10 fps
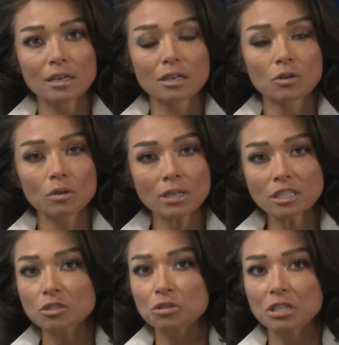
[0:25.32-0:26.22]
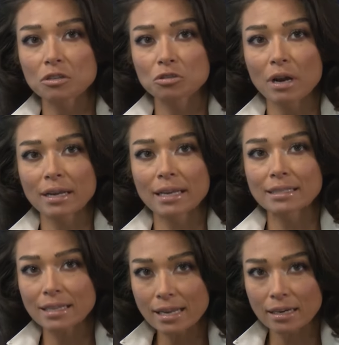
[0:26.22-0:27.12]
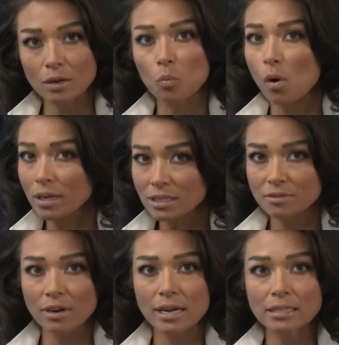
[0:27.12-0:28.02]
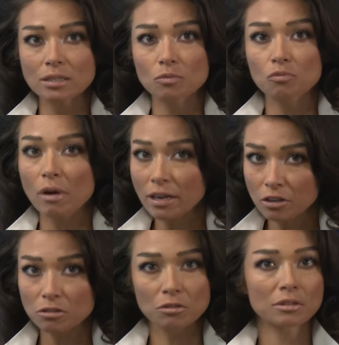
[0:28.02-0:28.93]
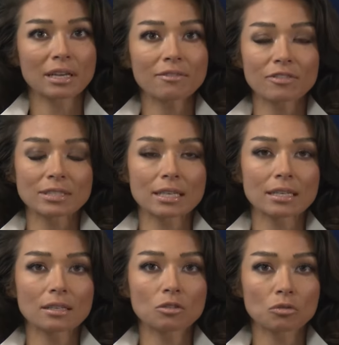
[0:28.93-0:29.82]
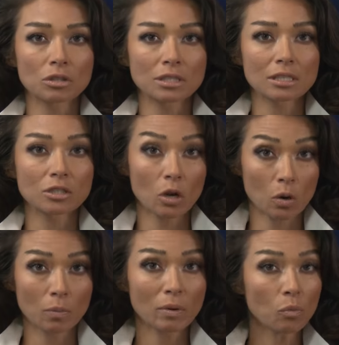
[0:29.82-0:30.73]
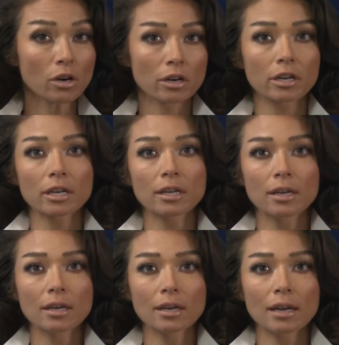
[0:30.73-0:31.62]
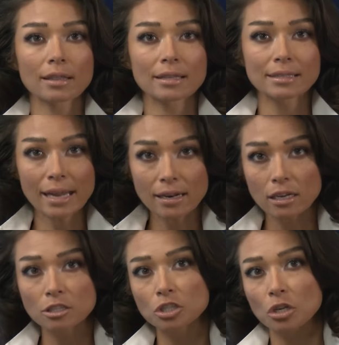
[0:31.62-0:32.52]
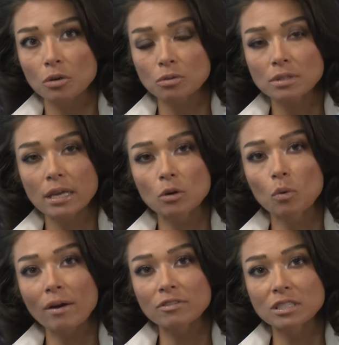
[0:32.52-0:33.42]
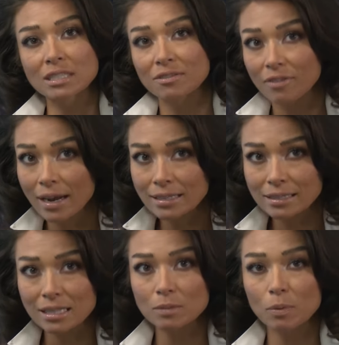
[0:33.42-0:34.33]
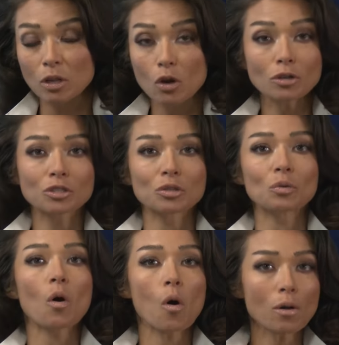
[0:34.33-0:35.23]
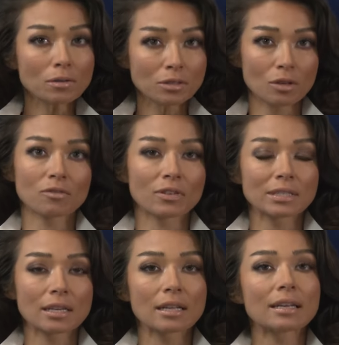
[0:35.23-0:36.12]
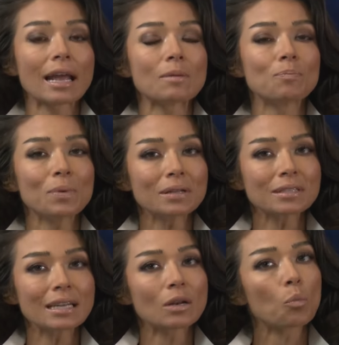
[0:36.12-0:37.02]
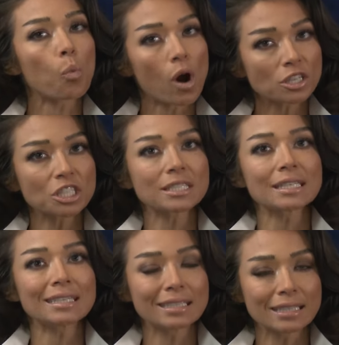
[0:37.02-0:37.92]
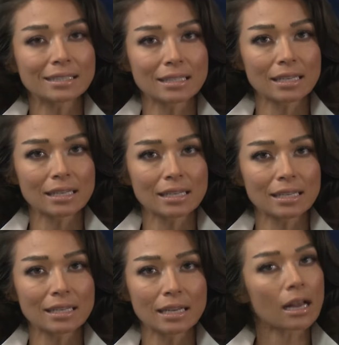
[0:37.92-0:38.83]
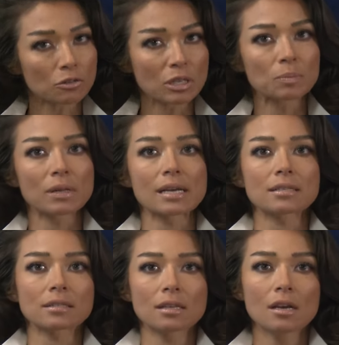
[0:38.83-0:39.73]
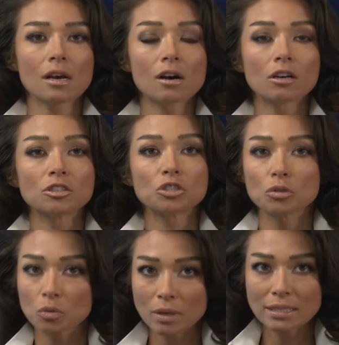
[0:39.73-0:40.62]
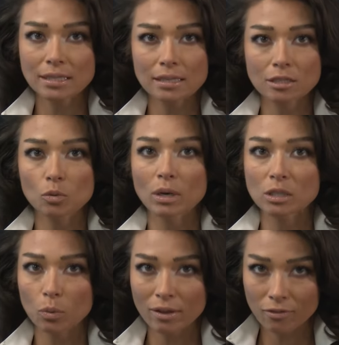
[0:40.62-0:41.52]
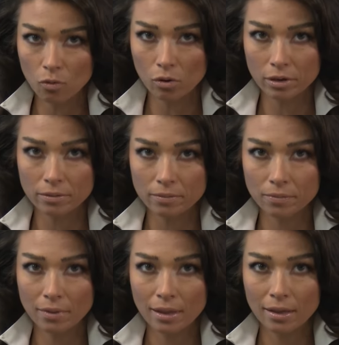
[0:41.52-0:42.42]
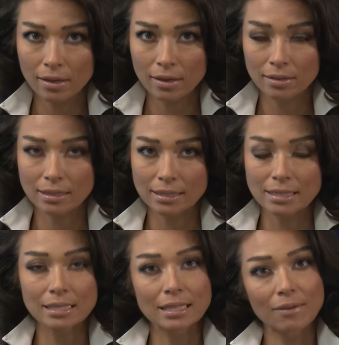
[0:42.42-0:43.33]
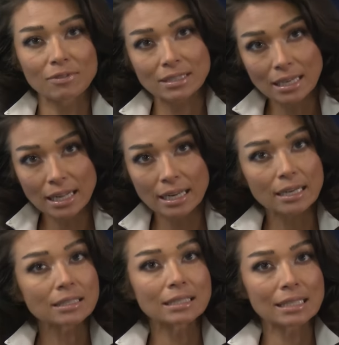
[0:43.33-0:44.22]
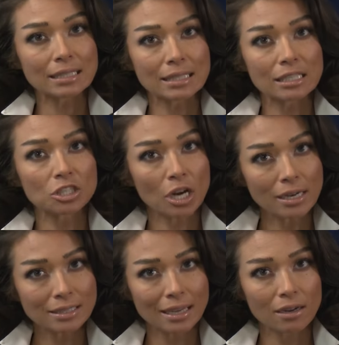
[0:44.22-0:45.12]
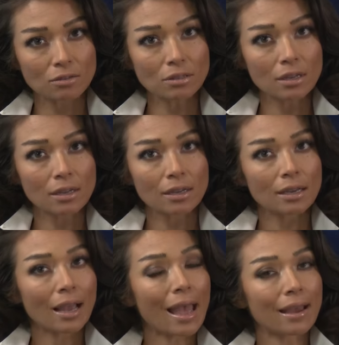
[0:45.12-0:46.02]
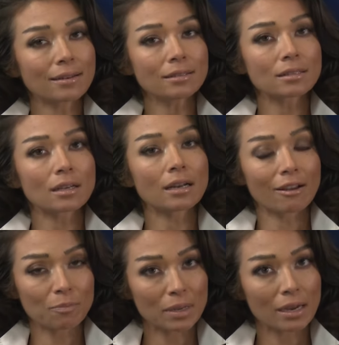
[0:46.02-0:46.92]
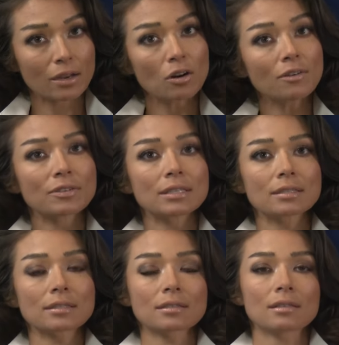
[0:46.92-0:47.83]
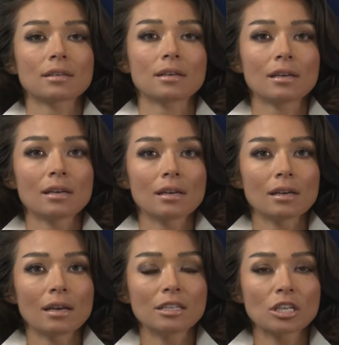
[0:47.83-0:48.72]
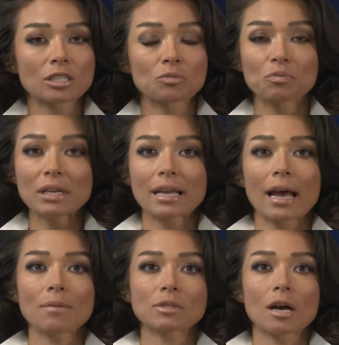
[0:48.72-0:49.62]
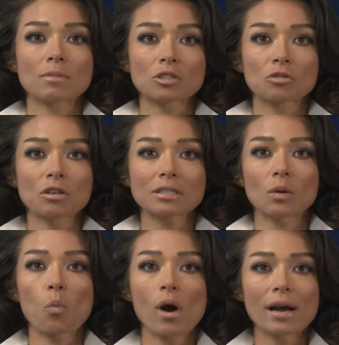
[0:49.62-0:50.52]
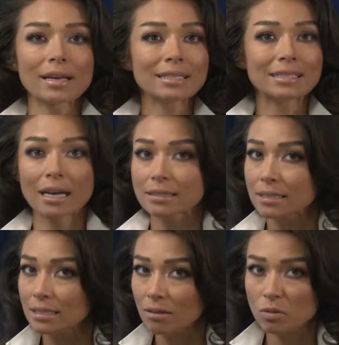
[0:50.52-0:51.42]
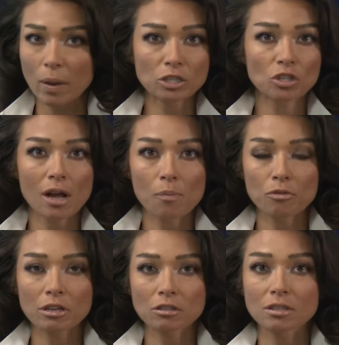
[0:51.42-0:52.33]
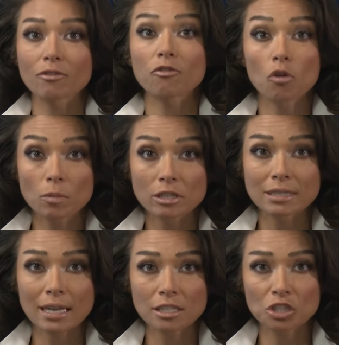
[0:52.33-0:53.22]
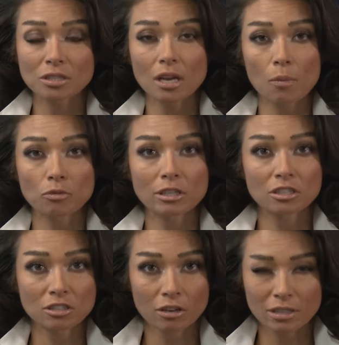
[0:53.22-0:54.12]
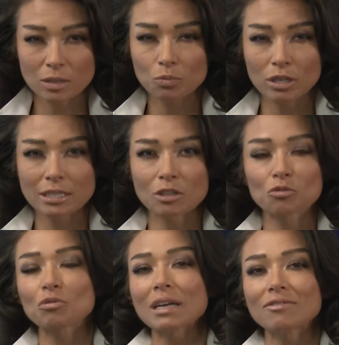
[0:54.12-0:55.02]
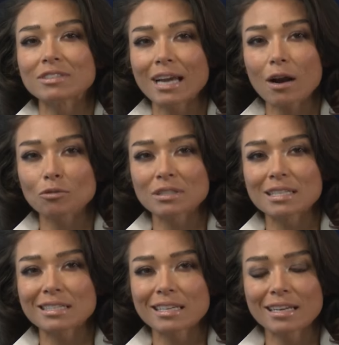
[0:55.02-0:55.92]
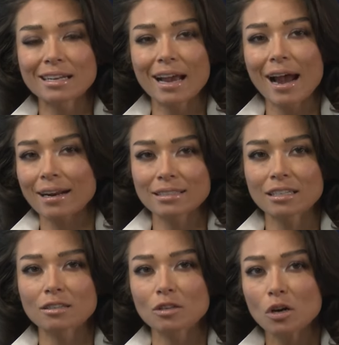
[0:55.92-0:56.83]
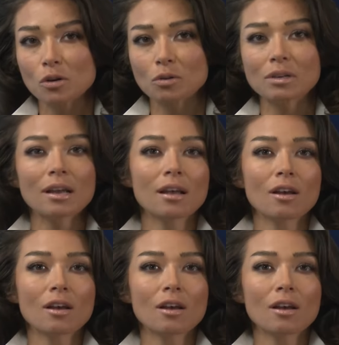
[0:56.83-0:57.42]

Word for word: According to geotracking data, one device regularly visited Crooks's home and work. And the data shows that whoever's device this belonged to also visited a building in Washington, D.C., in Gallery Place, on June 26, 2024. This is the same vicinity as D.C.'s Chinatown and an FBI office. And just to recap Thomas Crooks and why dozens of special operators and former intelligence operators are expressing grave doubts this kid acted alone.